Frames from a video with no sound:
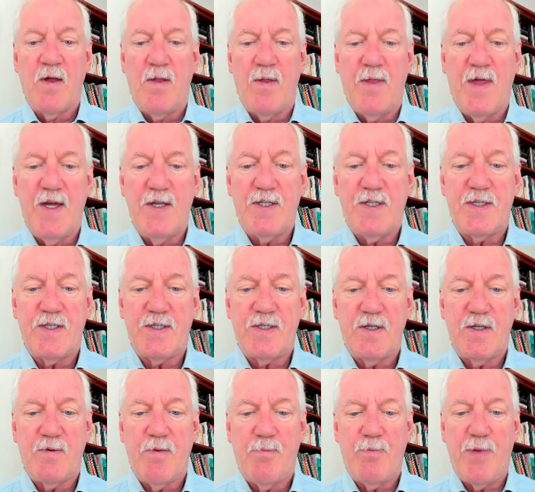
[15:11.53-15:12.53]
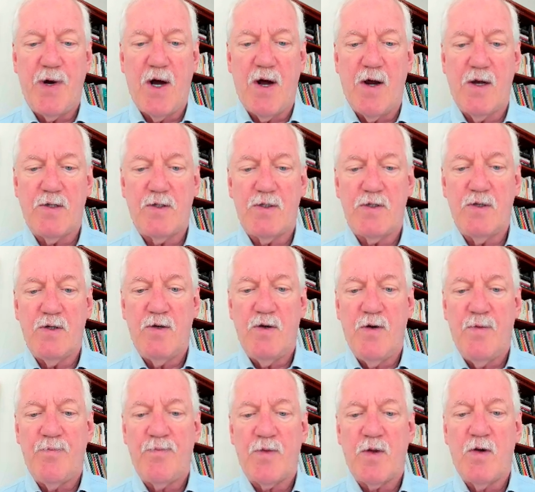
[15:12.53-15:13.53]
this part
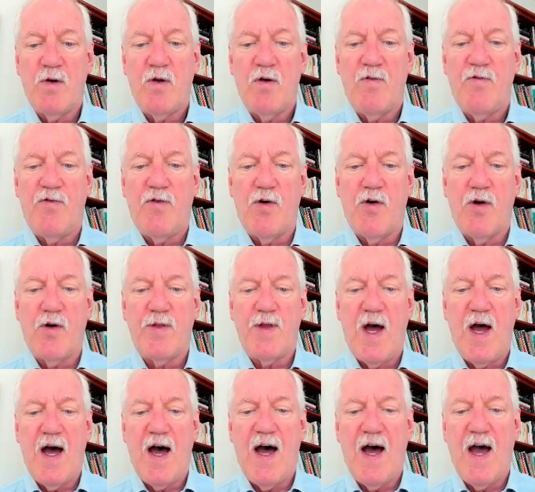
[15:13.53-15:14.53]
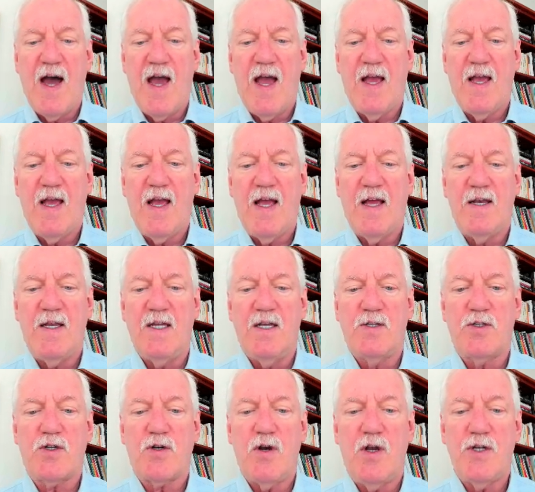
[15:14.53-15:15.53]
for the I in
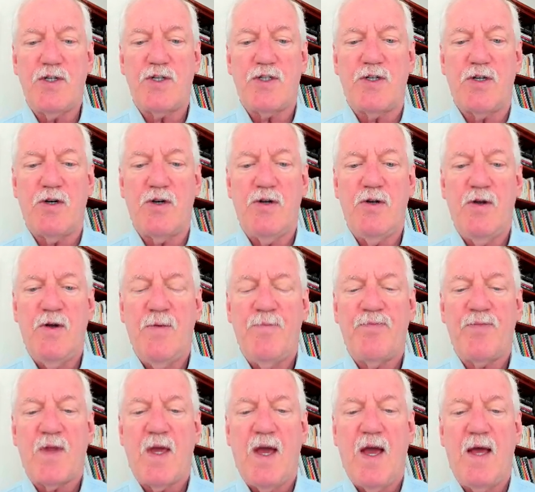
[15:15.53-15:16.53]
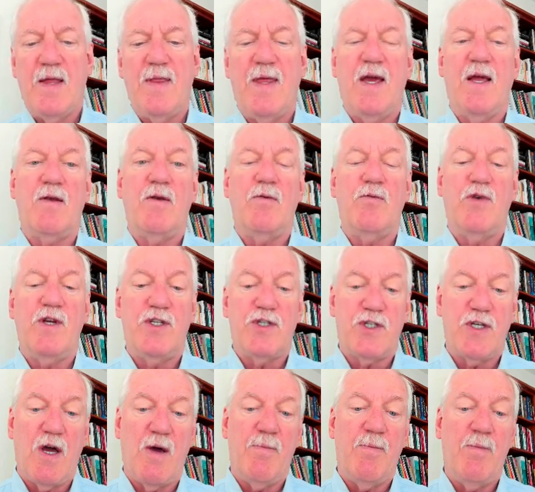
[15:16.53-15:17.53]
each cluster, and then we
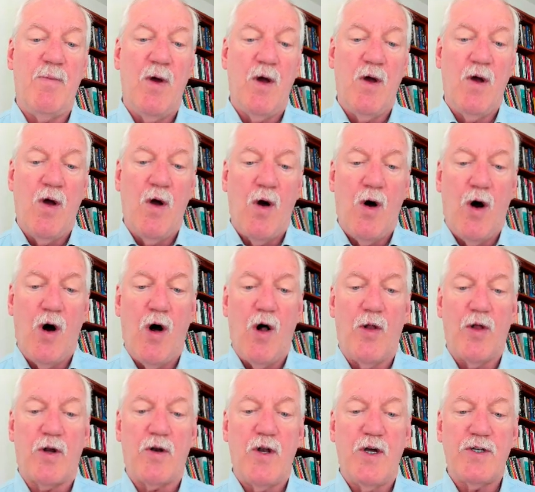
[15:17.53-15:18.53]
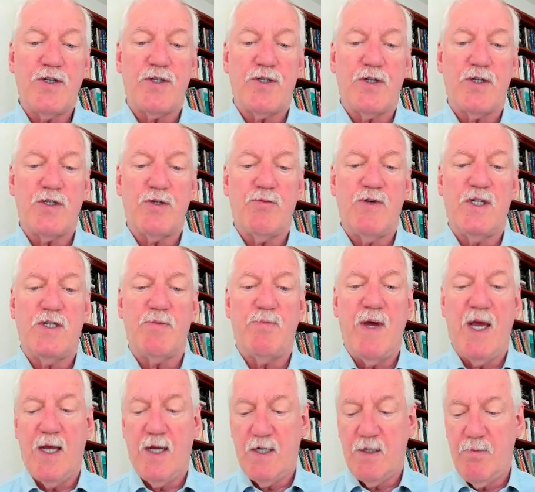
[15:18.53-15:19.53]
sum all the clusters, which
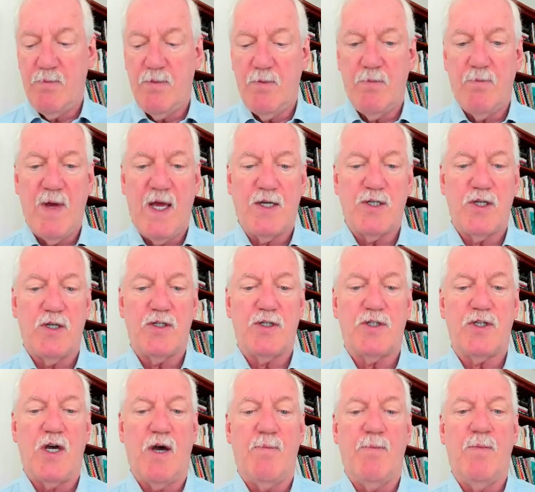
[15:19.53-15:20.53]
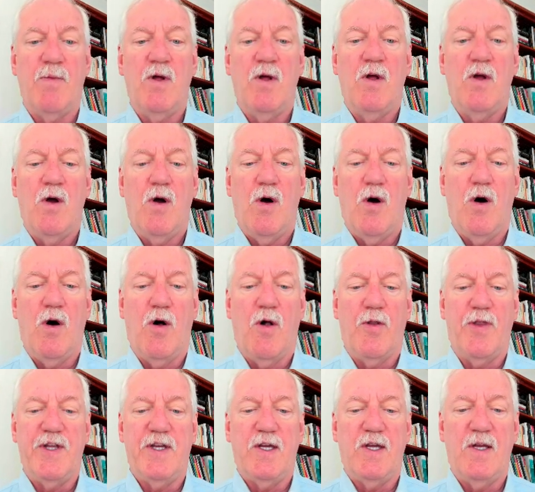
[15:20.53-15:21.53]
makes us sum all
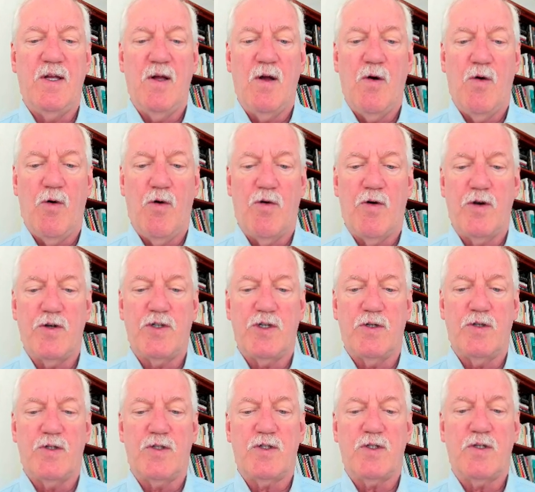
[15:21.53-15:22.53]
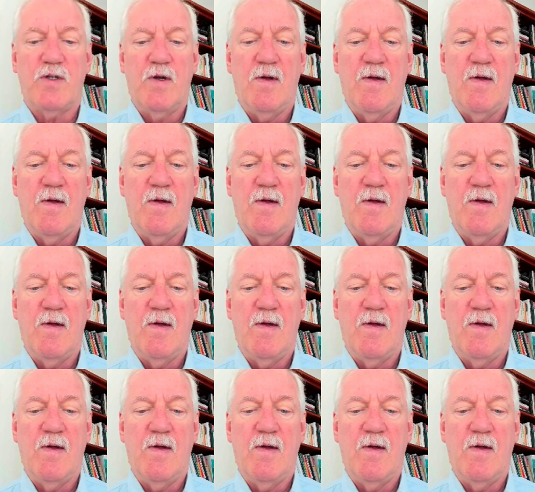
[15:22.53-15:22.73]
the origins.